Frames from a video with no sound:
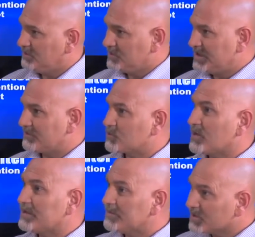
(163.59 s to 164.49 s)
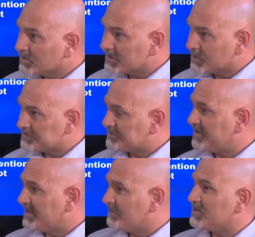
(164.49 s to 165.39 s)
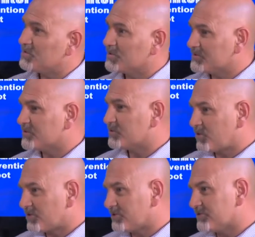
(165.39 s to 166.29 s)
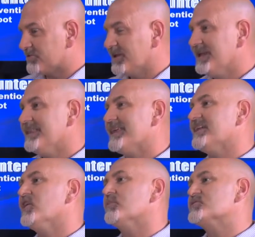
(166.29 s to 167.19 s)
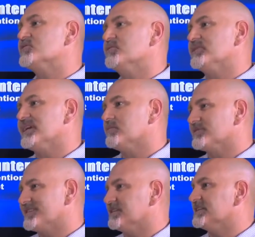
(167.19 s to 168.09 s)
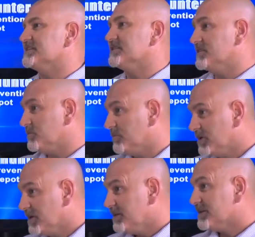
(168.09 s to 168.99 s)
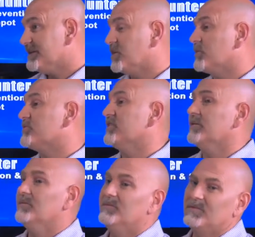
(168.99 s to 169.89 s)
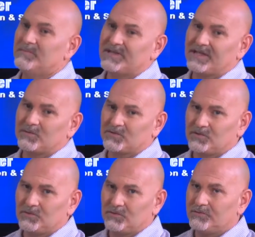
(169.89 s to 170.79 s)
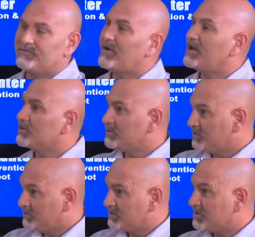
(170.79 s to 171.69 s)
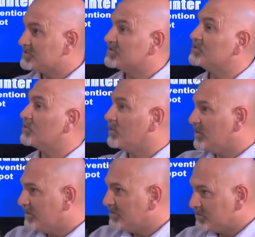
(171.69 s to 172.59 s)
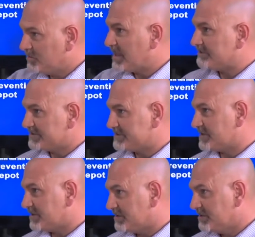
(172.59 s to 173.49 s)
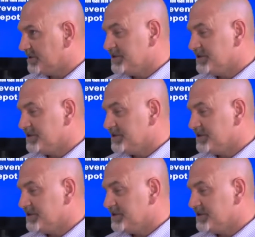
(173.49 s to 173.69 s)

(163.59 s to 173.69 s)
When you have credibility with your team and your business partners, that helps you to be able to lead them. It helps them be able to follow you and listen to what you have to say.